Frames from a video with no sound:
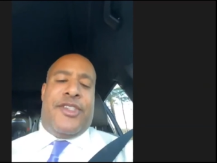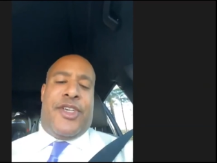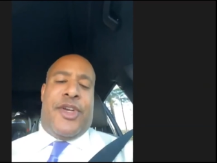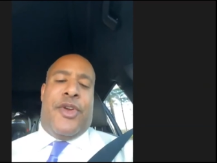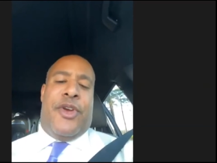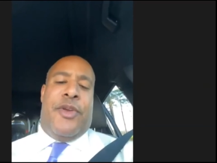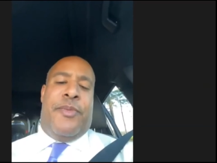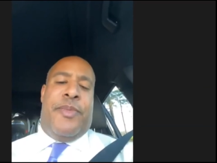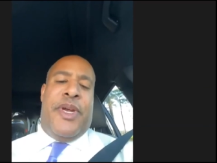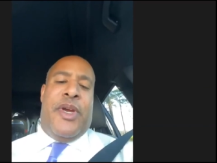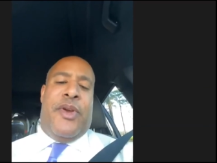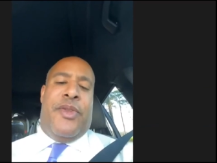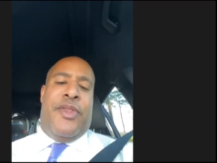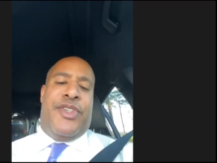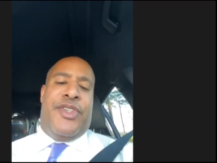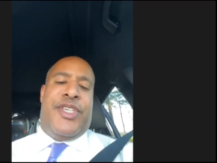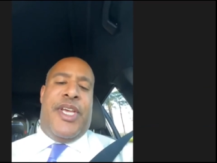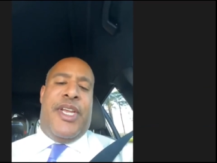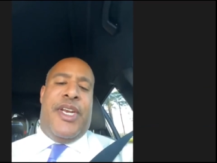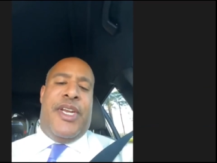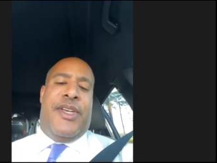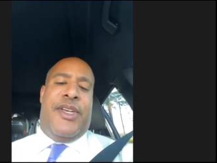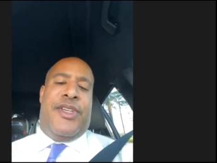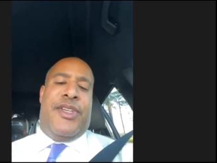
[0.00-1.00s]
are going to be on the
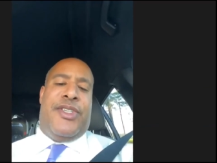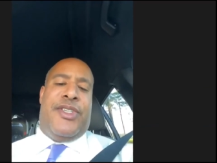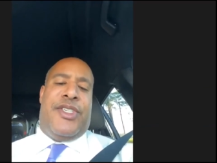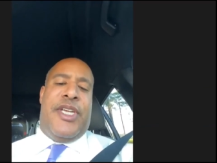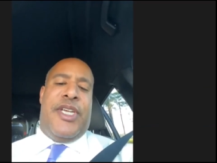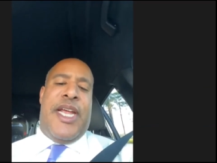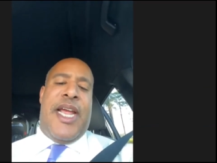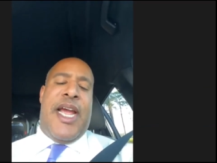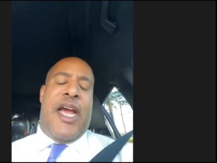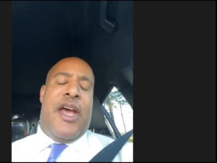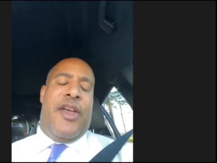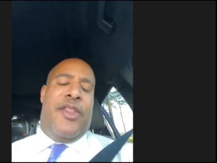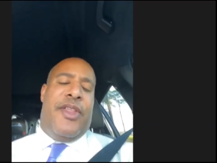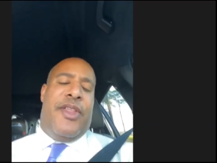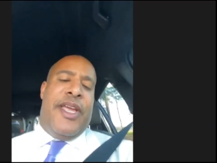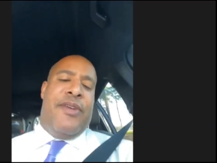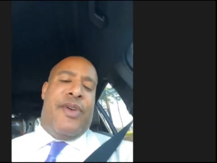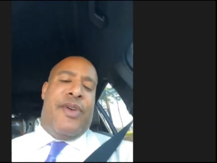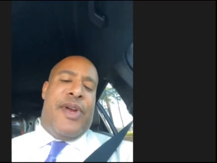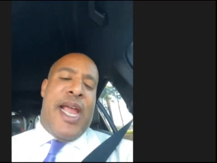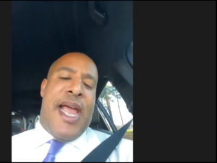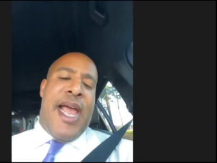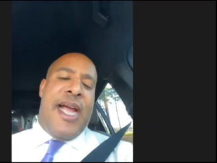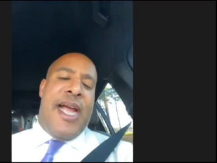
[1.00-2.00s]
Senate to see how they
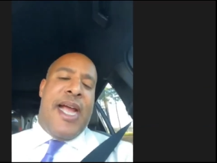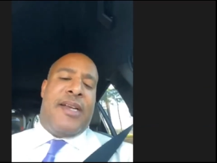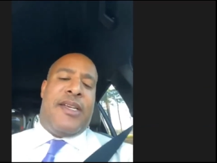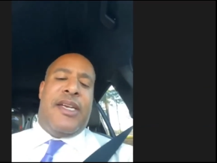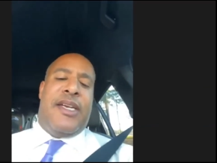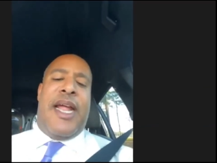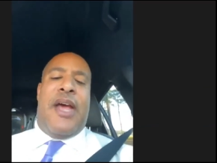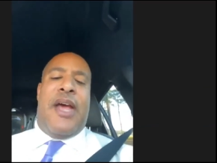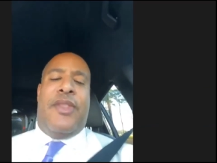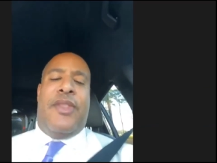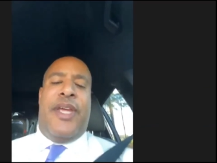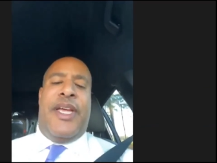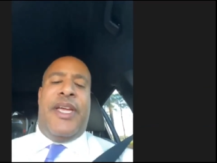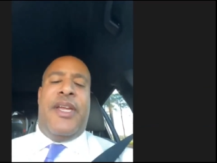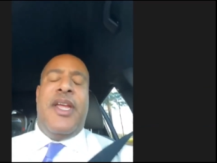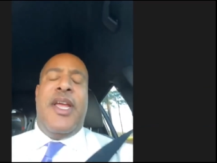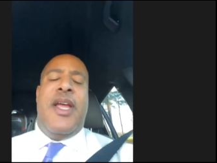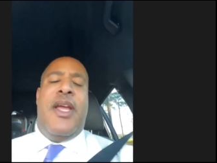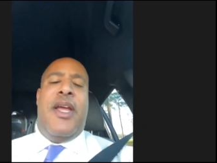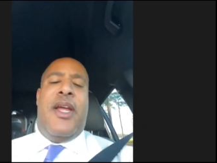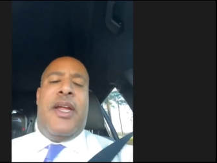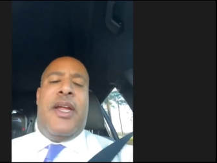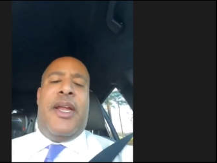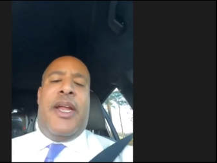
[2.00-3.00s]
react and how they
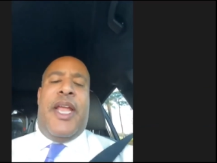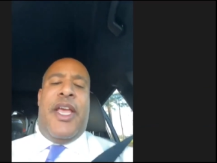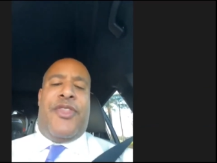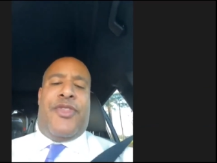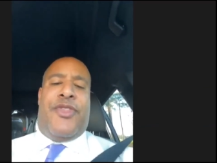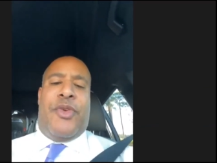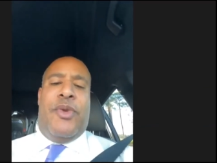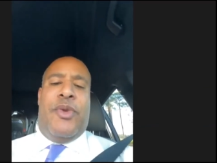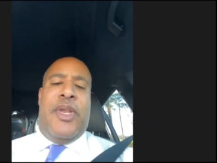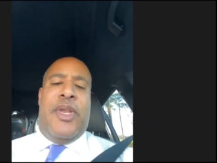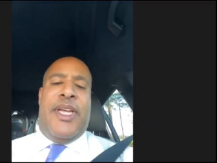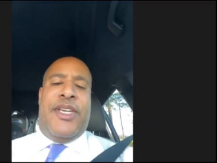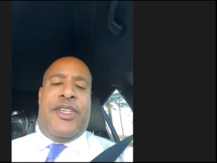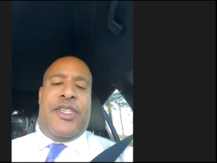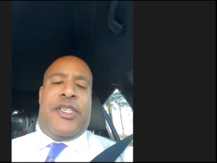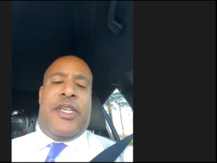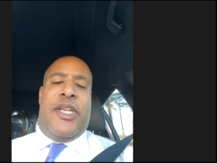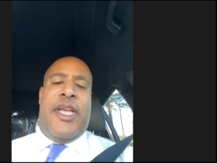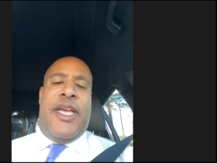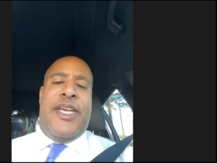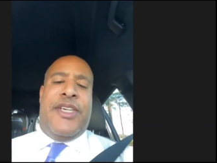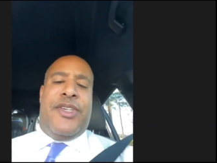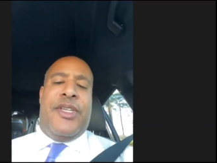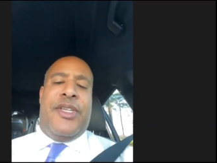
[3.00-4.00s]
get through
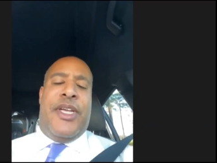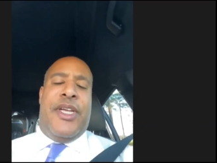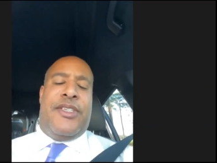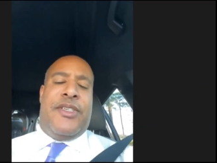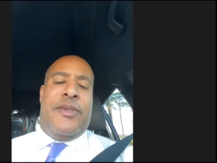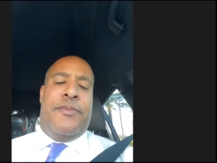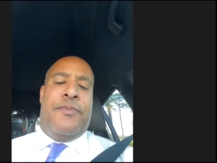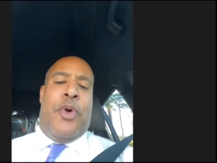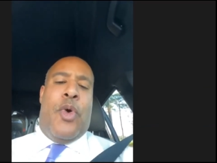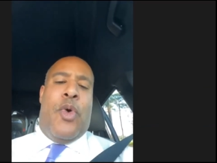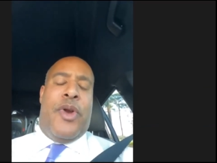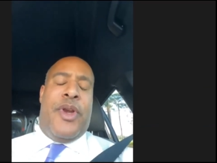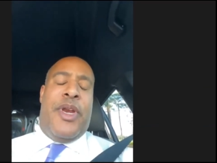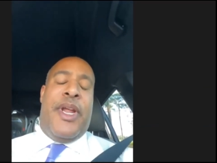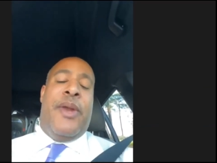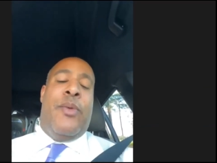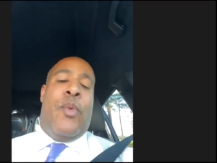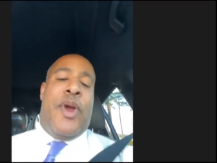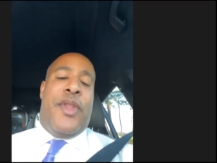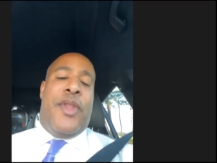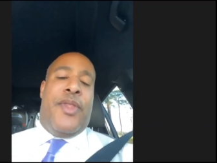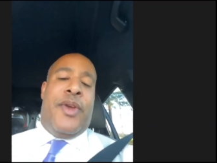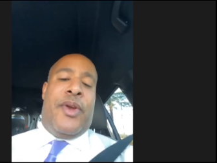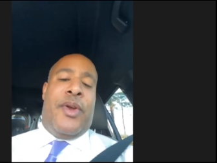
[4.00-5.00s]
legislation that's important and
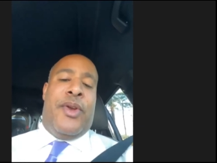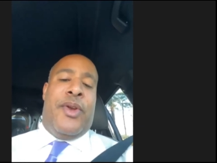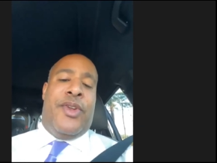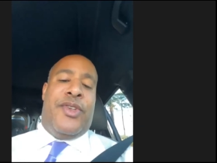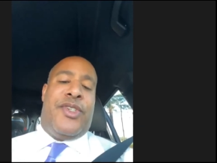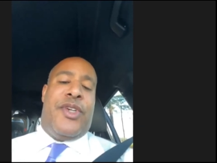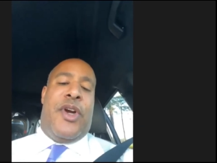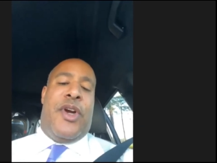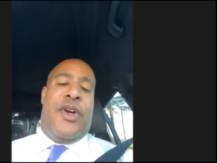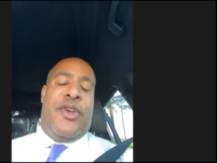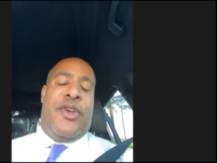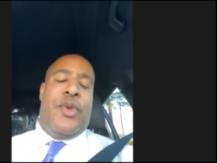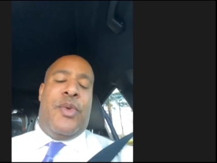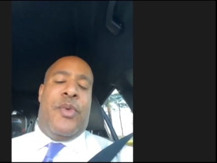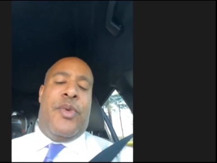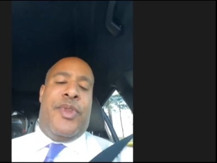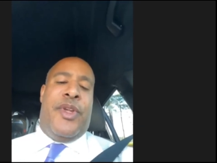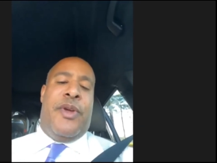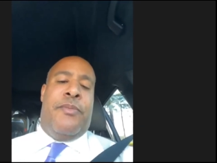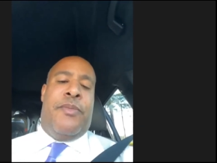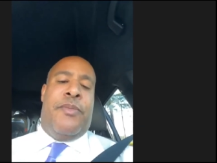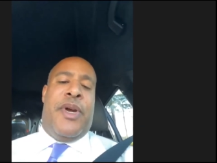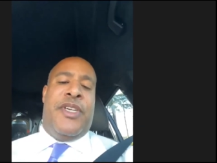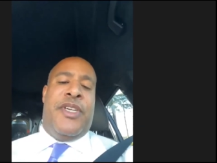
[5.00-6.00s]
what they're going to start doing with
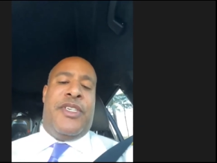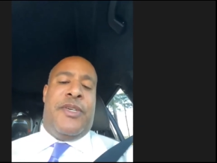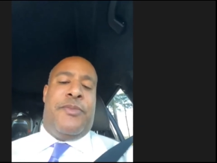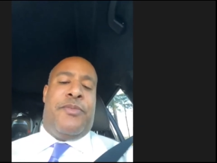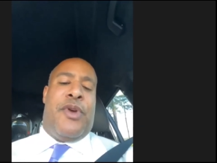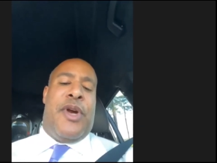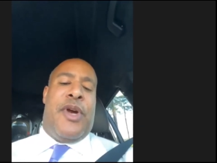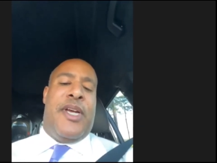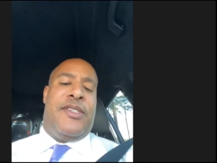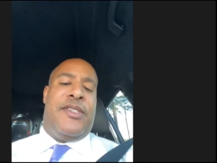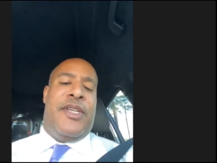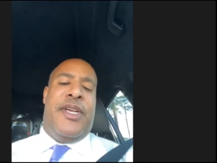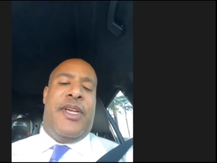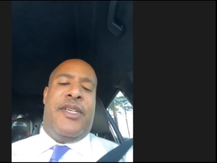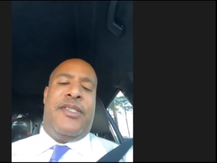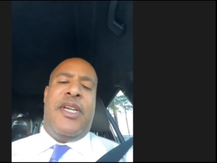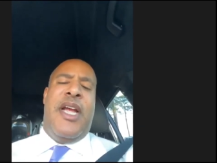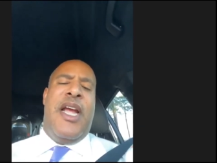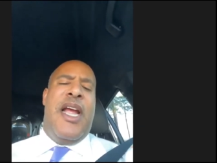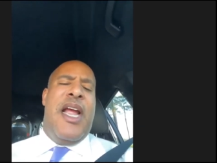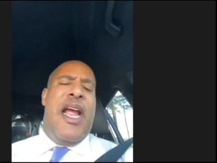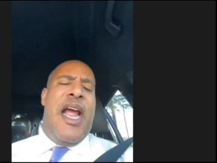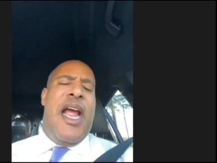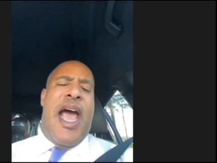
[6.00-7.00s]
their budget process.
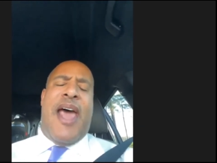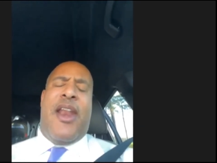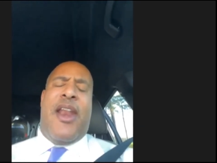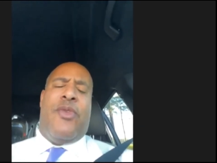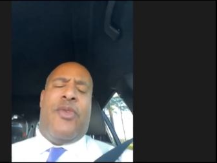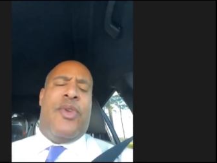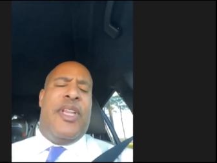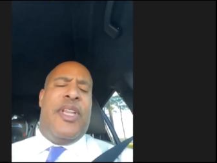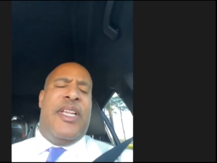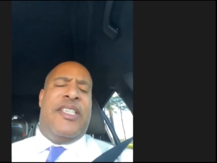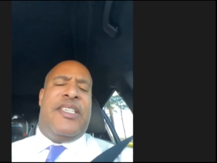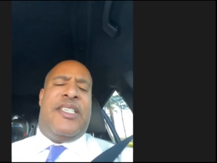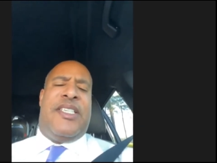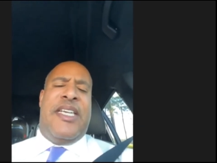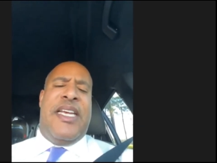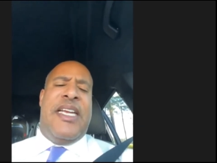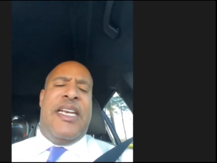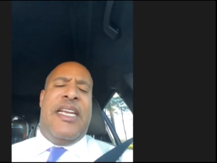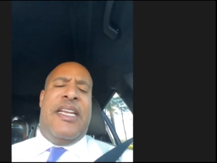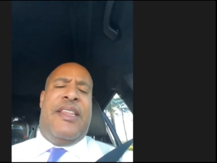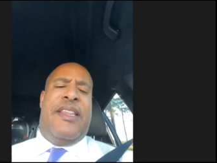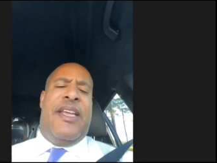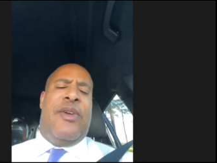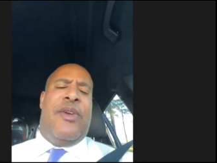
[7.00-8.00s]
I don't really see
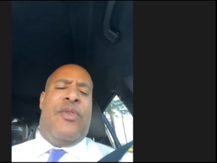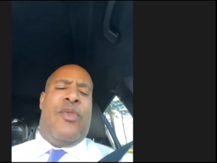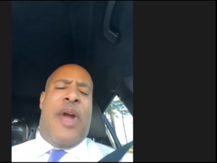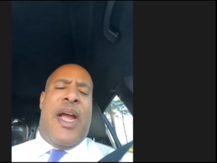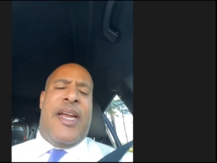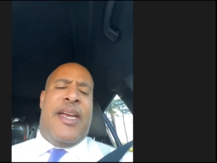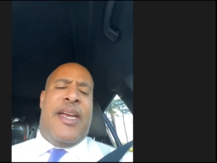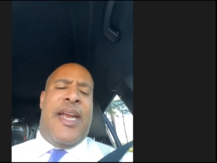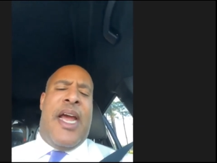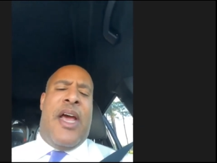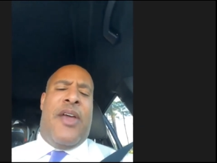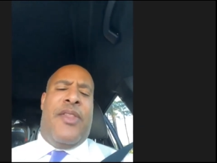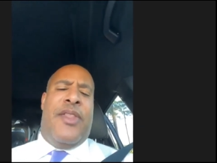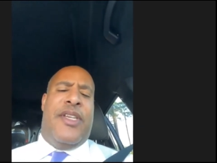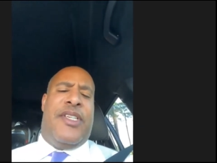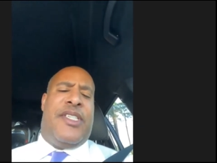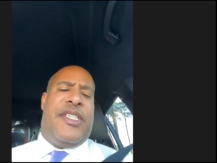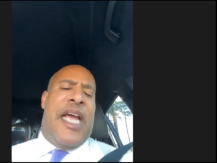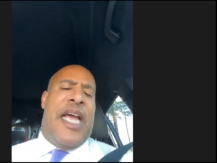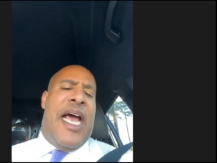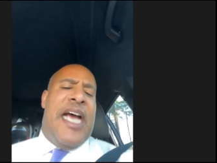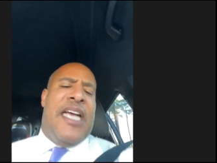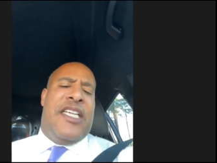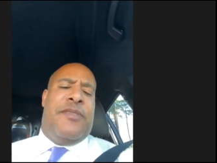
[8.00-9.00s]
anything right now that's
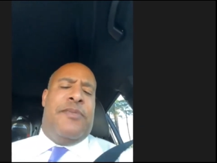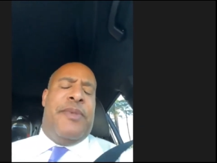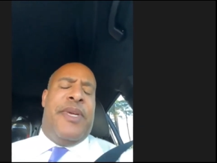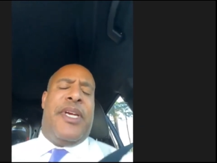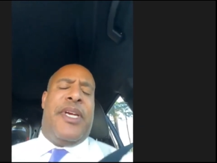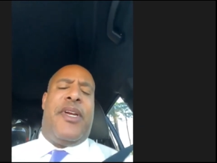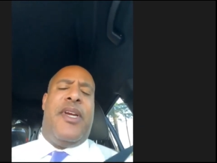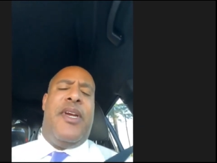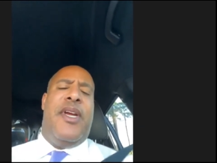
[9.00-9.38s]
seismic